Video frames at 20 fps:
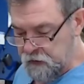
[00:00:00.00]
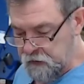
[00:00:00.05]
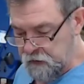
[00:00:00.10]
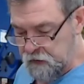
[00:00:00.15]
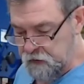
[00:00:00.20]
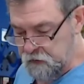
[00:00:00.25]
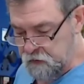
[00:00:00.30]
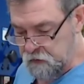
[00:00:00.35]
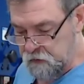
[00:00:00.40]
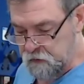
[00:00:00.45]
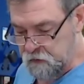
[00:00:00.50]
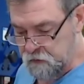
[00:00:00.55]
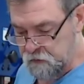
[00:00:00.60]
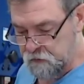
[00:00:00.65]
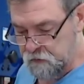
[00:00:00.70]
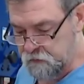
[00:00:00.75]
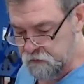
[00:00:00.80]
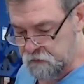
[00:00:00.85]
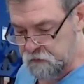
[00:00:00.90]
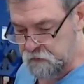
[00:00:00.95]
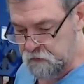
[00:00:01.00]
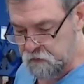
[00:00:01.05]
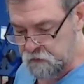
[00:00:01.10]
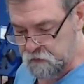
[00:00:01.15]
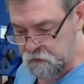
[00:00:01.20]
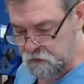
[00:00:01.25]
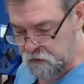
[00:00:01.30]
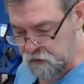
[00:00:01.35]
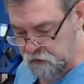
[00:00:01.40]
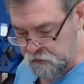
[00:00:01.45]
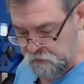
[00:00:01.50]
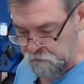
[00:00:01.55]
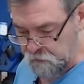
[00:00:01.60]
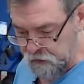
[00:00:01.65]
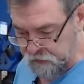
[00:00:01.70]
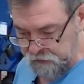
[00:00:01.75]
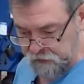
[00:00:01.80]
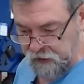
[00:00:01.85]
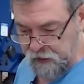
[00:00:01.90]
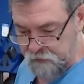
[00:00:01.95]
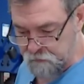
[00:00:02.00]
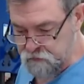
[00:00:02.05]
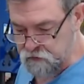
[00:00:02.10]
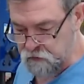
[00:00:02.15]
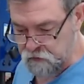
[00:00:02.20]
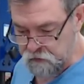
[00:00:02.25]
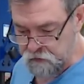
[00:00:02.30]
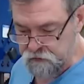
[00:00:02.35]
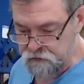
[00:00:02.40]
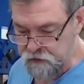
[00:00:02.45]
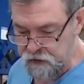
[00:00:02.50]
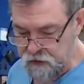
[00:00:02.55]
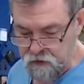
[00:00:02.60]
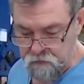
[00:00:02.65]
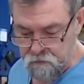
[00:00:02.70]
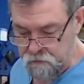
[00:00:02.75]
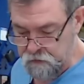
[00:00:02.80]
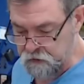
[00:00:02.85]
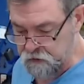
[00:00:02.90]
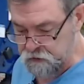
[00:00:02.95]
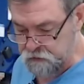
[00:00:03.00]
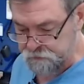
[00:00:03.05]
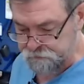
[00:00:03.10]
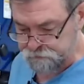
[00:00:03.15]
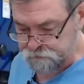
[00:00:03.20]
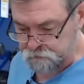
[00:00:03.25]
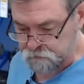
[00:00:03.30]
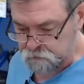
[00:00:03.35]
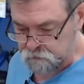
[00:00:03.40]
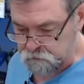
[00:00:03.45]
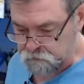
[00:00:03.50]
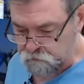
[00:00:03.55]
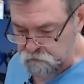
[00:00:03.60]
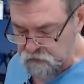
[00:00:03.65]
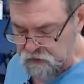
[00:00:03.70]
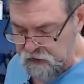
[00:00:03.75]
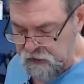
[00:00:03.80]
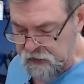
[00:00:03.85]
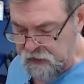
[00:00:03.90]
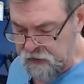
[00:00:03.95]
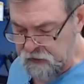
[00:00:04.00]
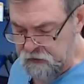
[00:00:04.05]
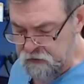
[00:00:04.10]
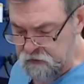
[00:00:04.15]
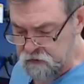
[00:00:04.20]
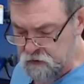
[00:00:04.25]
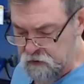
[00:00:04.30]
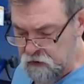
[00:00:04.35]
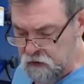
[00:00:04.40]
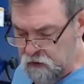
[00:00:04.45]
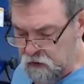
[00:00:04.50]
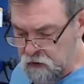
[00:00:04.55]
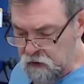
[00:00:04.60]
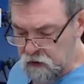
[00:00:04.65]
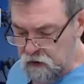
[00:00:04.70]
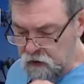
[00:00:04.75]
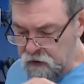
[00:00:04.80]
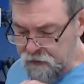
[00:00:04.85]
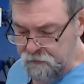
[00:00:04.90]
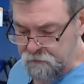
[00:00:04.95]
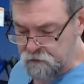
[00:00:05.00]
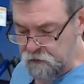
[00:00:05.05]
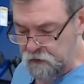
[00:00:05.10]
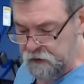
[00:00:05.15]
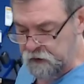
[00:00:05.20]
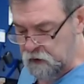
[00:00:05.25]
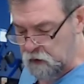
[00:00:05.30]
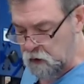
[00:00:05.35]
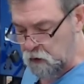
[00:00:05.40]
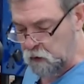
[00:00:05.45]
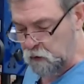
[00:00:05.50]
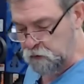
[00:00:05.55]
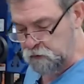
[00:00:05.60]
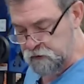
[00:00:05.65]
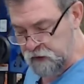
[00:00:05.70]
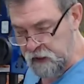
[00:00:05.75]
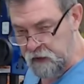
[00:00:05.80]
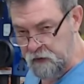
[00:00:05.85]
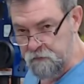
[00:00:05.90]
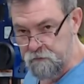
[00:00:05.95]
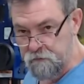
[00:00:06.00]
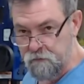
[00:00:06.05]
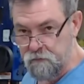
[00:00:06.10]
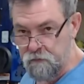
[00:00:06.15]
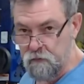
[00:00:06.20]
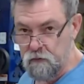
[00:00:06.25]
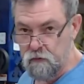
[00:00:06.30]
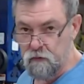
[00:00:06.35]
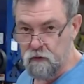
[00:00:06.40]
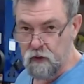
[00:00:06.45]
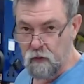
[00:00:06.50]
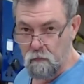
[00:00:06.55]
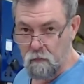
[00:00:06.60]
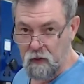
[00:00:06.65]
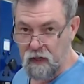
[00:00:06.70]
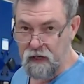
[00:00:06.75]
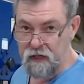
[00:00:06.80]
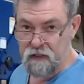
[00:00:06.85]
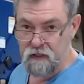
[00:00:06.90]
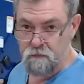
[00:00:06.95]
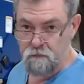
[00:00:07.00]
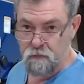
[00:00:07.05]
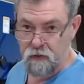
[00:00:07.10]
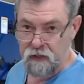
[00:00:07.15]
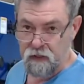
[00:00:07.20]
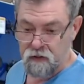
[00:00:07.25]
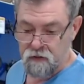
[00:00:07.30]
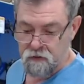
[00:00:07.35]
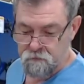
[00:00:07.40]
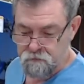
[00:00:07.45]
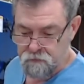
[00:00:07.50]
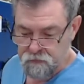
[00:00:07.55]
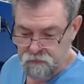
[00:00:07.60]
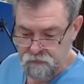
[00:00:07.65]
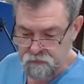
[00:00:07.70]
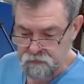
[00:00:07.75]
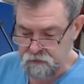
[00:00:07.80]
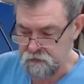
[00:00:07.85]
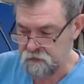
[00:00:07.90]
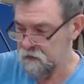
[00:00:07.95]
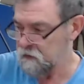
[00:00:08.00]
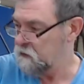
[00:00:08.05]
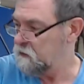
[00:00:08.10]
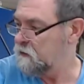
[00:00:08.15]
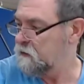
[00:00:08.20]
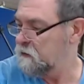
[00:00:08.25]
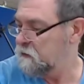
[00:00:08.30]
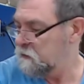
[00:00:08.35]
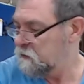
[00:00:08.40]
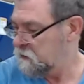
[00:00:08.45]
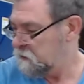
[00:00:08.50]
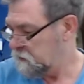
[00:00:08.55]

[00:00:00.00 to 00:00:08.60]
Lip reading: in my clamps on the Stanton bench, and I'm drilling a hole down through the blade bed. I'll